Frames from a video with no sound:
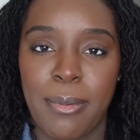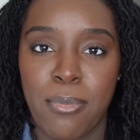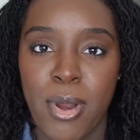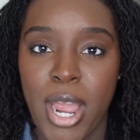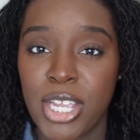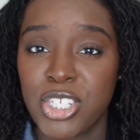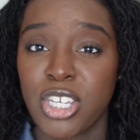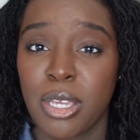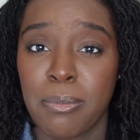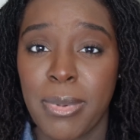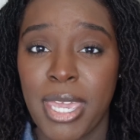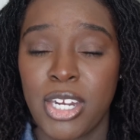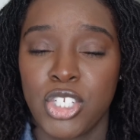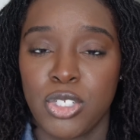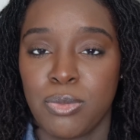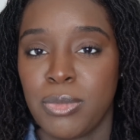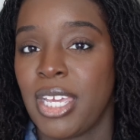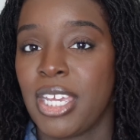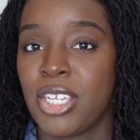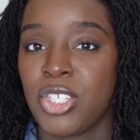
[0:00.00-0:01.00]
project
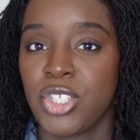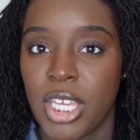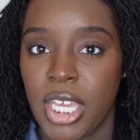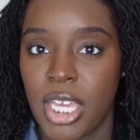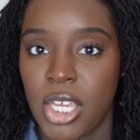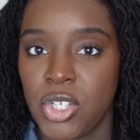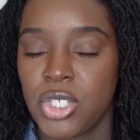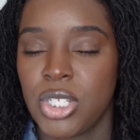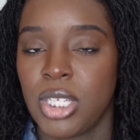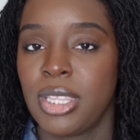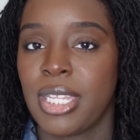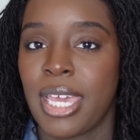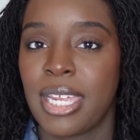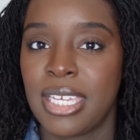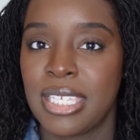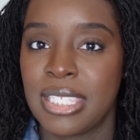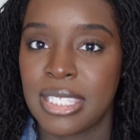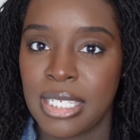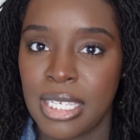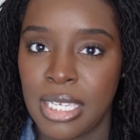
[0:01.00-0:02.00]
management education that
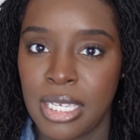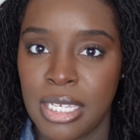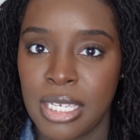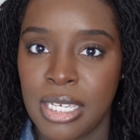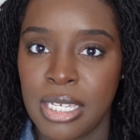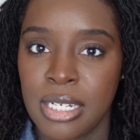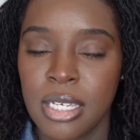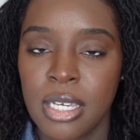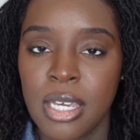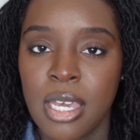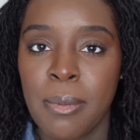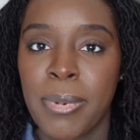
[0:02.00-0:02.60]
is needed.